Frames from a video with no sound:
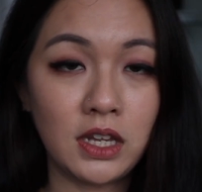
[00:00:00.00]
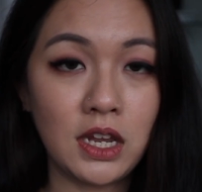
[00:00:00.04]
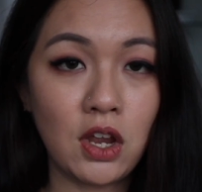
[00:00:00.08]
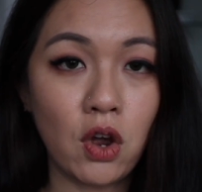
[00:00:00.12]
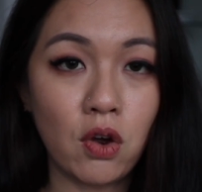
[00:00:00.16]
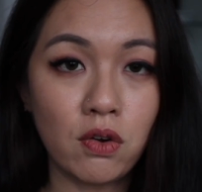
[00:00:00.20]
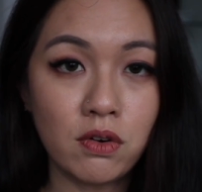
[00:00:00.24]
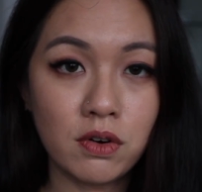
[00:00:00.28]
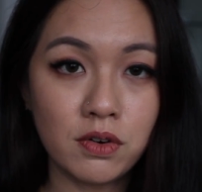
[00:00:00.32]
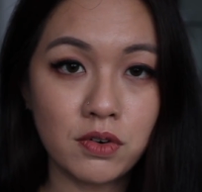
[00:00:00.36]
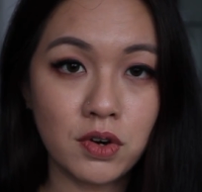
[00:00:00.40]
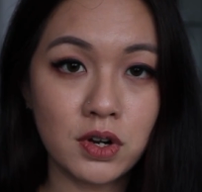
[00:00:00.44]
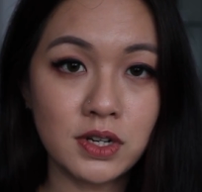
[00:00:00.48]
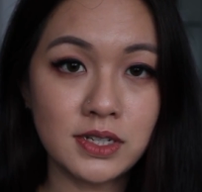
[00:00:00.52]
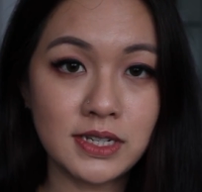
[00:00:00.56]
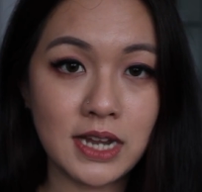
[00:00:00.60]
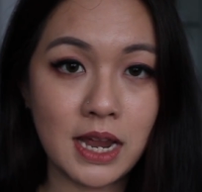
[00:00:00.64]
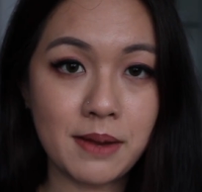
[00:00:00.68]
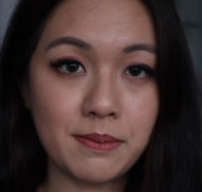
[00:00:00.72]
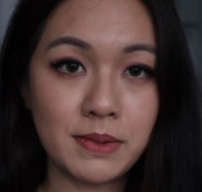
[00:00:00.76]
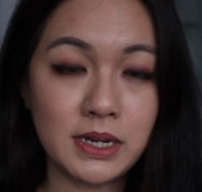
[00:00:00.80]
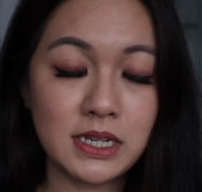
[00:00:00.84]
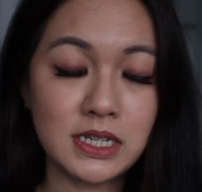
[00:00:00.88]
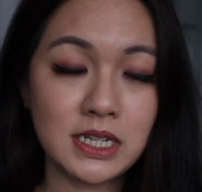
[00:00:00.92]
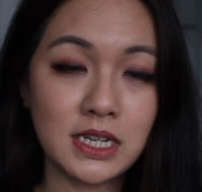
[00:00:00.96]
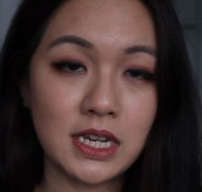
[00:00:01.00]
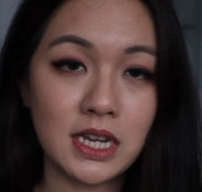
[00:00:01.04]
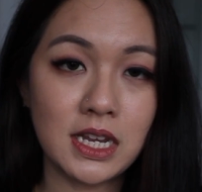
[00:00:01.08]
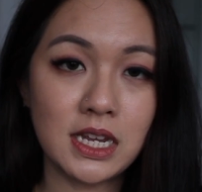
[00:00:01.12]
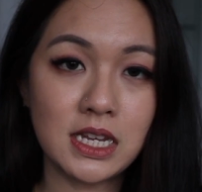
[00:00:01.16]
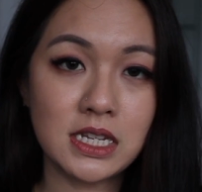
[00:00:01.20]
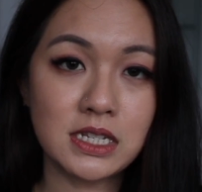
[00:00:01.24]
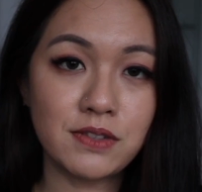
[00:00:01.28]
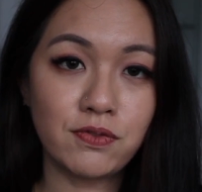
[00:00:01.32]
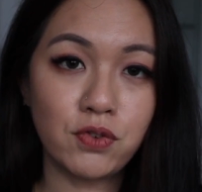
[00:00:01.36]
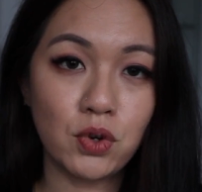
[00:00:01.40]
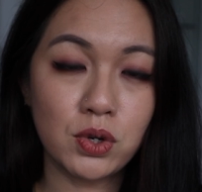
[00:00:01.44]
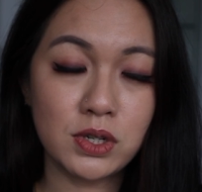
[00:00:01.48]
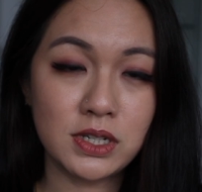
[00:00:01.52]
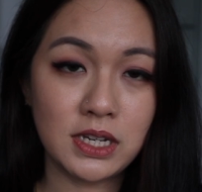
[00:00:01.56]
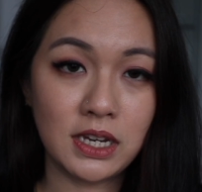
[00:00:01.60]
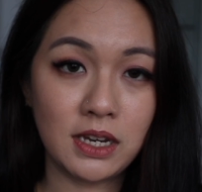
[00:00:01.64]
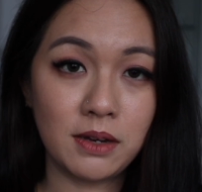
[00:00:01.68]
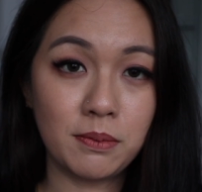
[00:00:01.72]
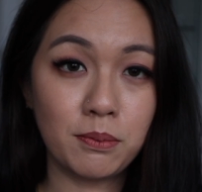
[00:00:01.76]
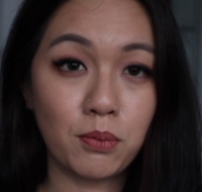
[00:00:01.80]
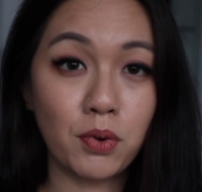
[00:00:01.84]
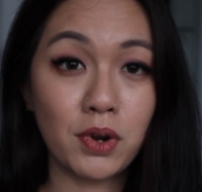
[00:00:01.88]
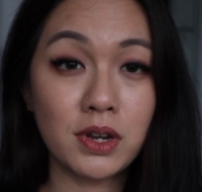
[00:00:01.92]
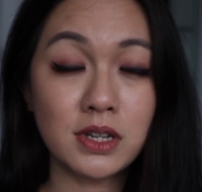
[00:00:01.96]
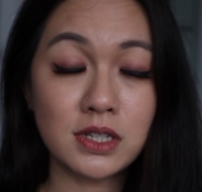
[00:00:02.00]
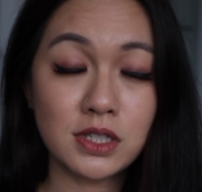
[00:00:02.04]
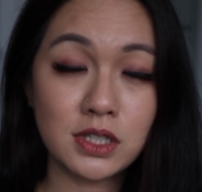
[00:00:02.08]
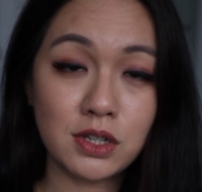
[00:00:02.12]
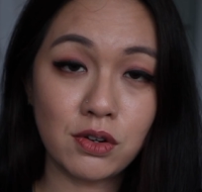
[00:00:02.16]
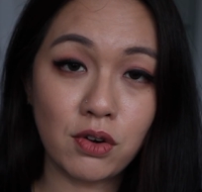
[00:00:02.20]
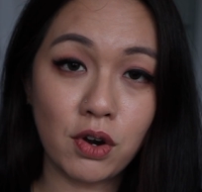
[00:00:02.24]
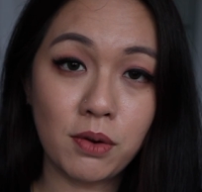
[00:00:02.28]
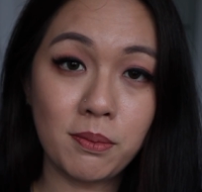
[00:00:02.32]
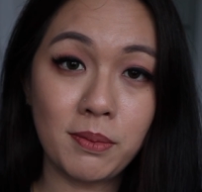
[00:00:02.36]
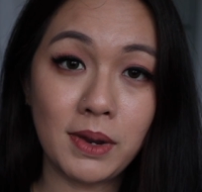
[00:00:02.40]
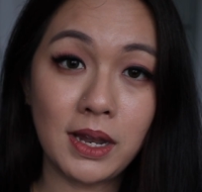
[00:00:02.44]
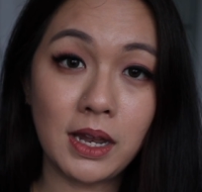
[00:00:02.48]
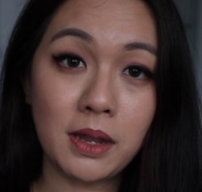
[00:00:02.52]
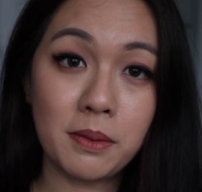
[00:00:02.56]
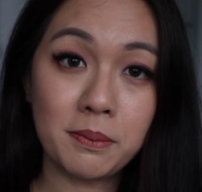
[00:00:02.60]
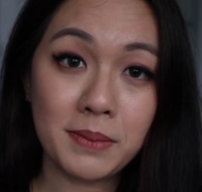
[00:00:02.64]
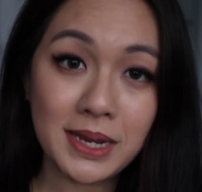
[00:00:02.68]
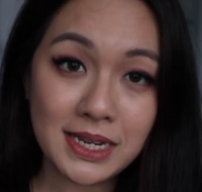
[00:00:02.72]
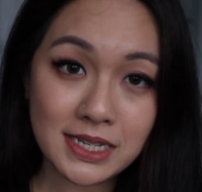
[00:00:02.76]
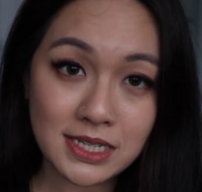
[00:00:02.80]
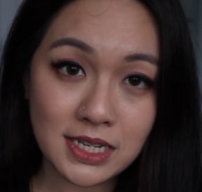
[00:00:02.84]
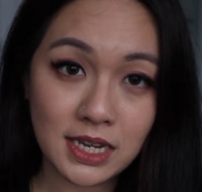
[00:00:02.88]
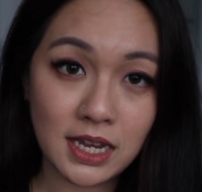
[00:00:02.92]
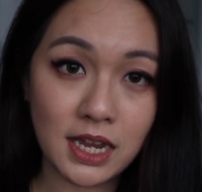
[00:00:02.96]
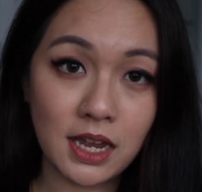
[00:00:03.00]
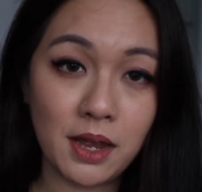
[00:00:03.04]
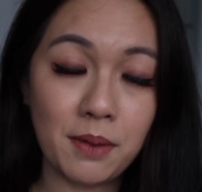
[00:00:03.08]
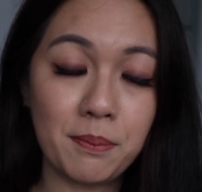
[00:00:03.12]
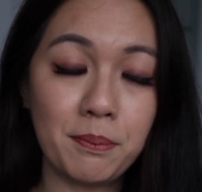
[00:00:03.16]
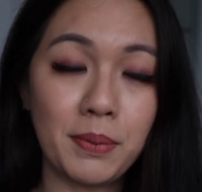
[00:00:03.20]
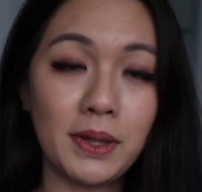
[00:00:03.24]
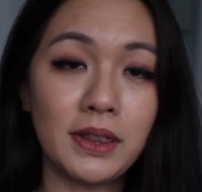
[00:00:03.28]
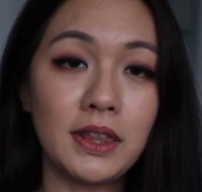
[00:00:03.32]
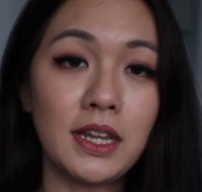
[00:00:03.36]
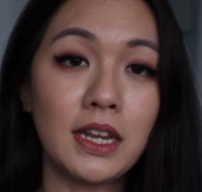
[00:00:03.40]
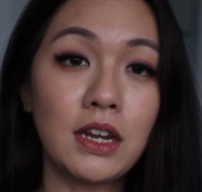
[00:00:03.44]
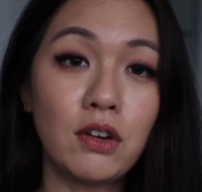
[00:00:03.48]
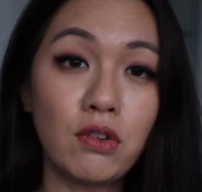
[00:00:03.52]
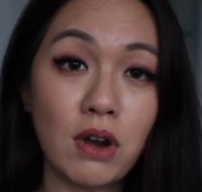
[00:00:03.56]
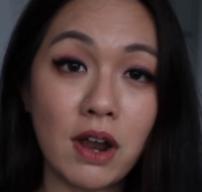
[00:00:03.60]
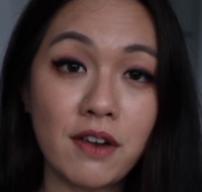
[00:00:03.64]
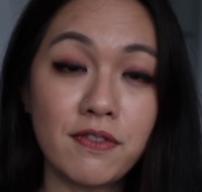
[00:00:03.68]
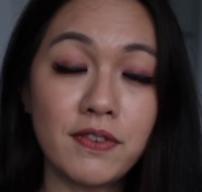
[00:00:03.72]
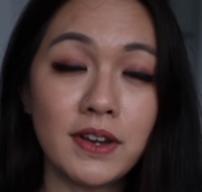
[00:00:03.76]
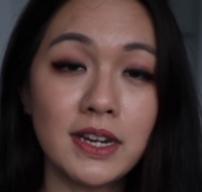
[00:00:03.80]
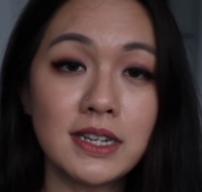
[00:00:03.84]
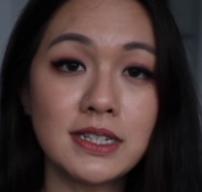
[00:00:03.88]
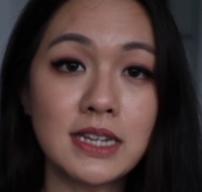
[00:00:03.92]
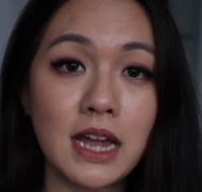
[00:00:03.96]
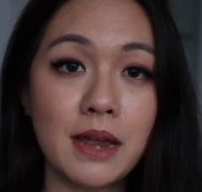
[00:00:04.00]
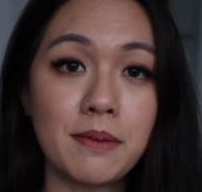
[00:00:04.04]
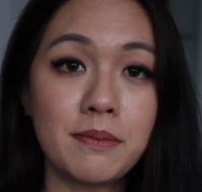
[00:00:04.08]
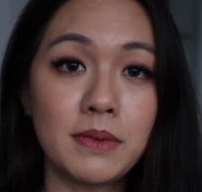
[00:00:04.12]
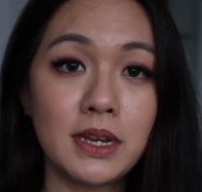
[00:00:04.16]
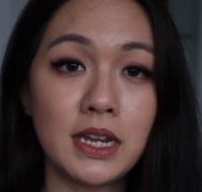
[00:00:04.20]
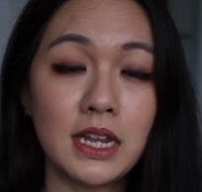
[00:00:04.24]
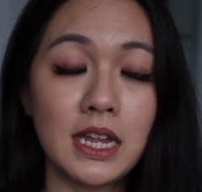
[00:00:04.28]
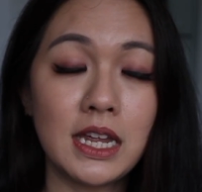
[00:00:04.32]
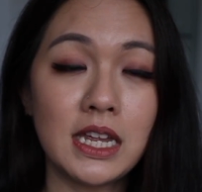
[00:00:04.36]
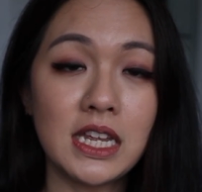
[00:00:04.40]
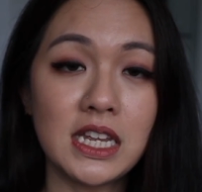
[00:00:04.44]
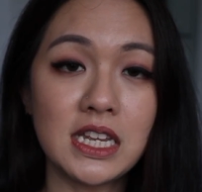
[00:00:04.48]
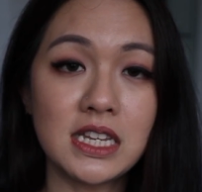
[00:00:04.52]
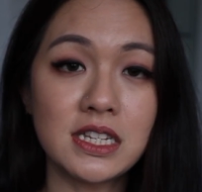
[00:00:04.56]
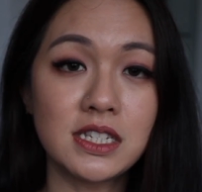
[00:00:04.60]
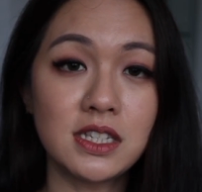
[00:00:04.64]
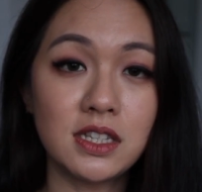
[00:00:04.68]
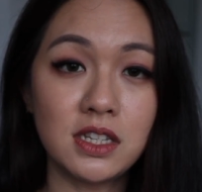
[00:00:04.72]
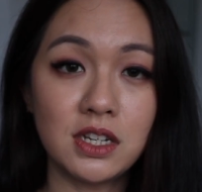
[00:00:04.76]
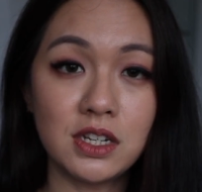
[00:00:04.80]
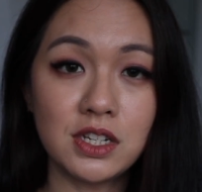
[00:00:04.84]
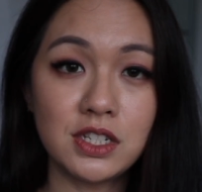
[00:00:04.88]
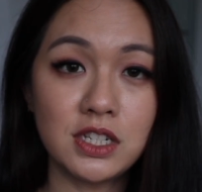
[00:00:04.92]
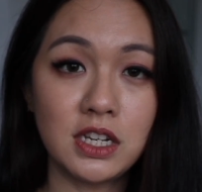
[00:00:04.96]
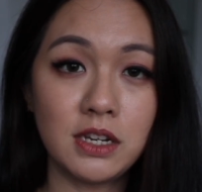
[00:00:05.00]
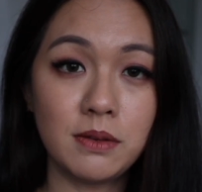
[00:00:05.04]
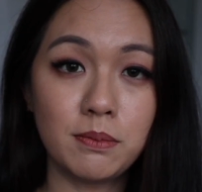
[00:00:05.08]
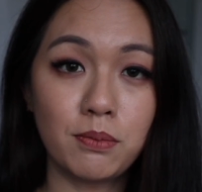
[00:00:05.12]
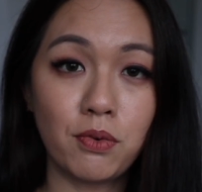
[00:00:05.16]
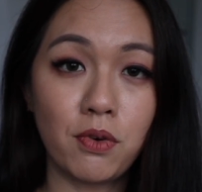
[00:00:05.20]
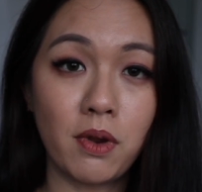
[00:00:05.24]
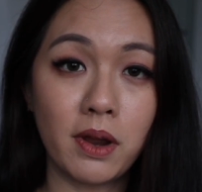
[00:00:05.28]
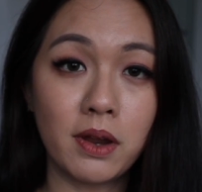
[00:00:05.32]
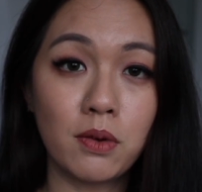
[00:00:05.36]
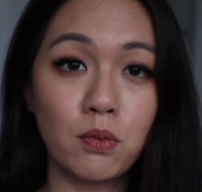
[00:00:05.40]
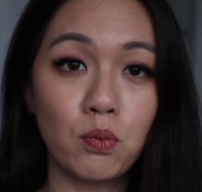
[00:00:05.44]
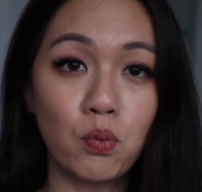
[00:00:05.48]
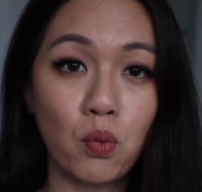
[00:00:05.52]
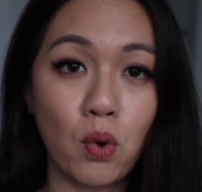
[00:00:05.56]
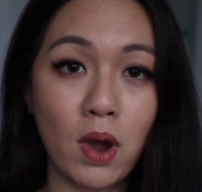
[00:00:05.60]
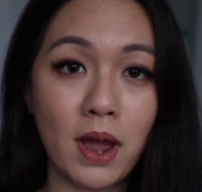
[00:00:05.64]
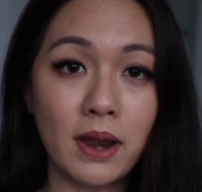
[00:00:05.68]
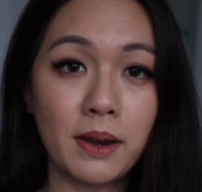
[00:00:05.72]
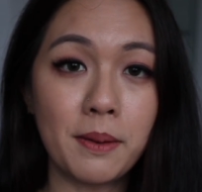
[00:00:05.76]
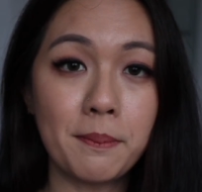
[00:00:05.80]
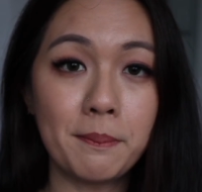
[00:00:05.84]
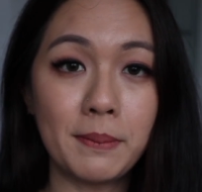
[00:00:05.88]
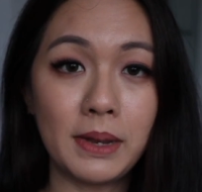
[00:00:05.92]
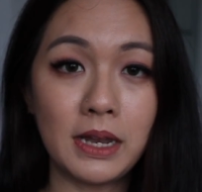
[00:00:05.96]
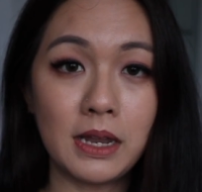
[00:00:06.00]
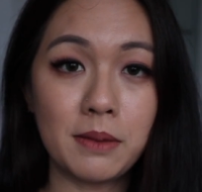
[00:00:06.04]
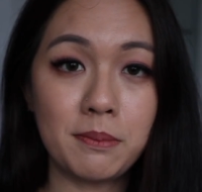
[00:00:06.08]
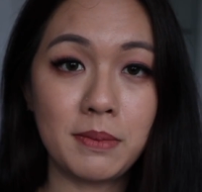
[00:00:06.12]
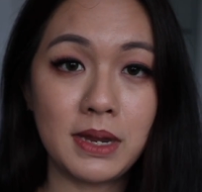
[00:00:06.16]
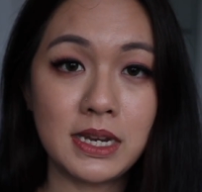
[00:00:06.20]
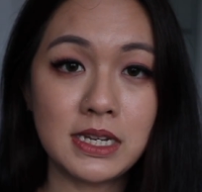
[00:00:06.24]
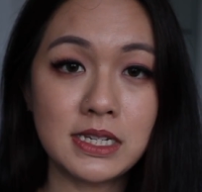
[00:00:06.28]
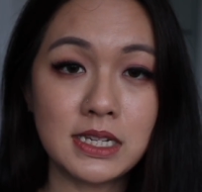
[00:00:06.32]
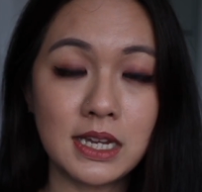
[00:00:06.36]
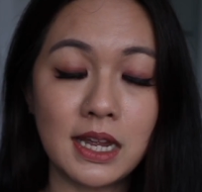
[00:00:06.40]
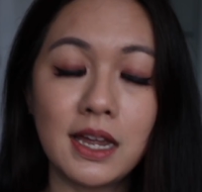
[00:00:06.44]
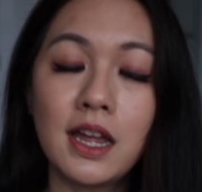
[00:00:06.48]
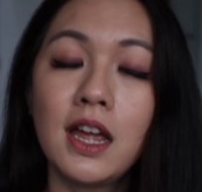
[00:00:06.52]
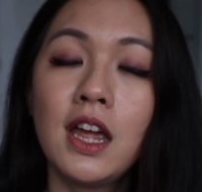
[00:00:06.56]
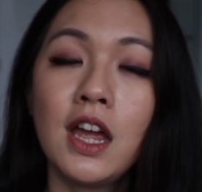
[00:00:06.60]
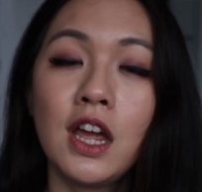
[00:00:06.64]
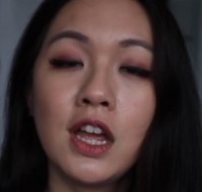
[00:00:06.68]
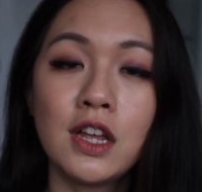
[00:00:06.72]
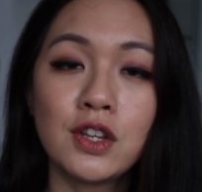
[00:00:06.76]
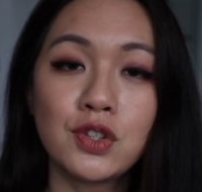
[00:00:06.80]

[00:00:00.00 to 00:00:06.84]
the overall diameter is 14.0mm, but the graphic diameter is 13.1mm,